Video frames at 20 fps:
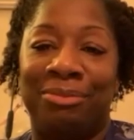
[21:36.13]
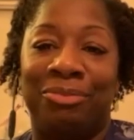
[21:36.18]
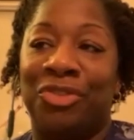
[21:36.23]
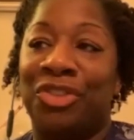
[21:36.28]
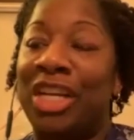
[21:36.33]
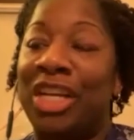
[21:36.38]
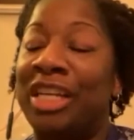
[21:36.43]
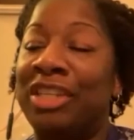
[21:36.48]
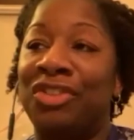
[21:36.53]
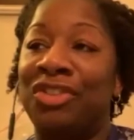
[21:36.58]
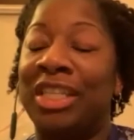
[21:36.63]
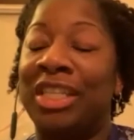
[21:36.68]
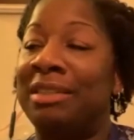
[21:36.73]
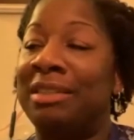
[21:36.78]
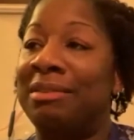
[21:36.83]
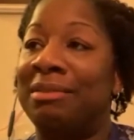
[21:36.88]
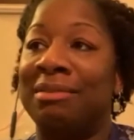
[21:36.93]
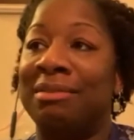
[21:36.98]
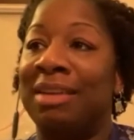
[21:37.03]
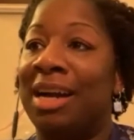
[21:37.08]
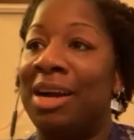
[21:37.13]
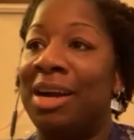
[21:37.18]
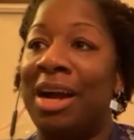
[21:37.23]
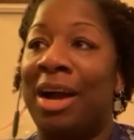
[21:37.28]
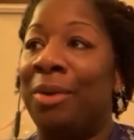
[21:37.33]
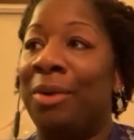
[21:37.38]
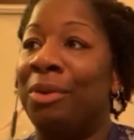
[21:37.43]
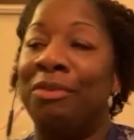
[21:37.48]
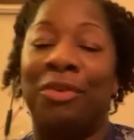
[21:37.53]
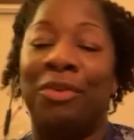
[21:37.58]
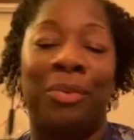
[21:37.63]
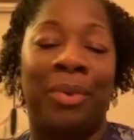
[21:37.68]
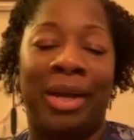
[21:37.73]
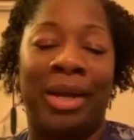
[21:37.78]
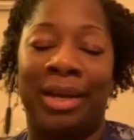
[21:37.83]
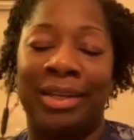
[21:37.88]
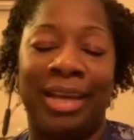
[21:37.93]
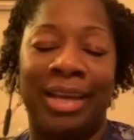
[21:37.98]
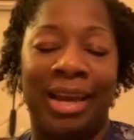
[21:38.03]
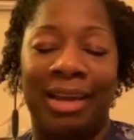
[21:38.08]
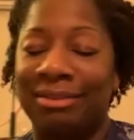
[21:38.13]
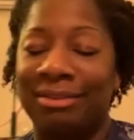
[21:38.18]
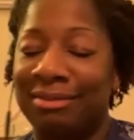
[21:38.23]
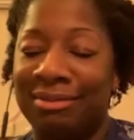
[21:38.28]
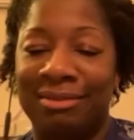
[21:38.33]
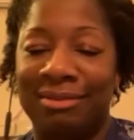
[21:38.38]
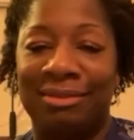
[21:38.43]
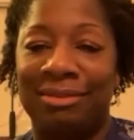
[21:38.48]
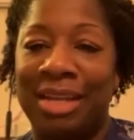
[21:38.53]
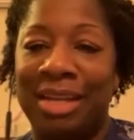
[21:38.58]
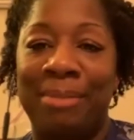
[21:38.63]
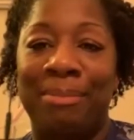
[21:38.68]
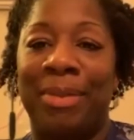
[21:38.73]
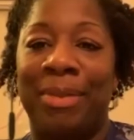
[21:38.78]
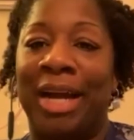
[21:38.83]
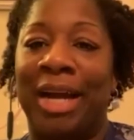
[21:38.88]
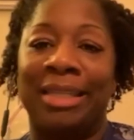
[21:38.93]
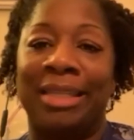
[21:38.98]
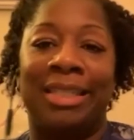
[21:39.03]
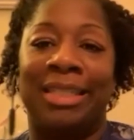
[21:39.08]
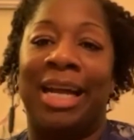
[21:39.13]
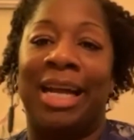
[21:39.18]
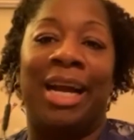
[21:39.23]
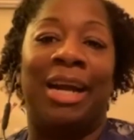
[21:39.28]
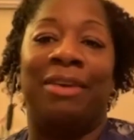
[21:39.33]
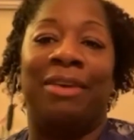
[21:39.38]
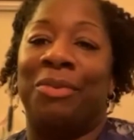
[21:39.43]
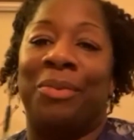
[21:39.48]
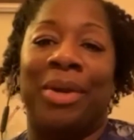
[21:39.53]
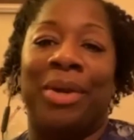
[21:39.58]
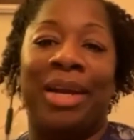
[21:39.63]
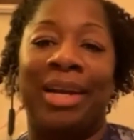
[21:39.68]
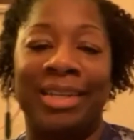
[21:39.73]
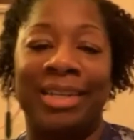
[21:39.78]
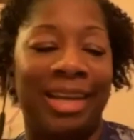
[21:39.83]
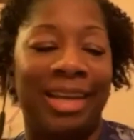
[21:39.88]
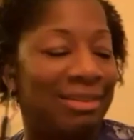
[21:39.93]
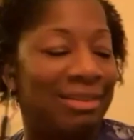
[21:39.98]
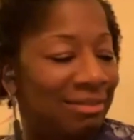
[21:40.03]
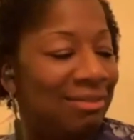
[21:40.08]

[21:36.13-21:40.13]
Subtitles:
changing however way I can, impacting however way I can.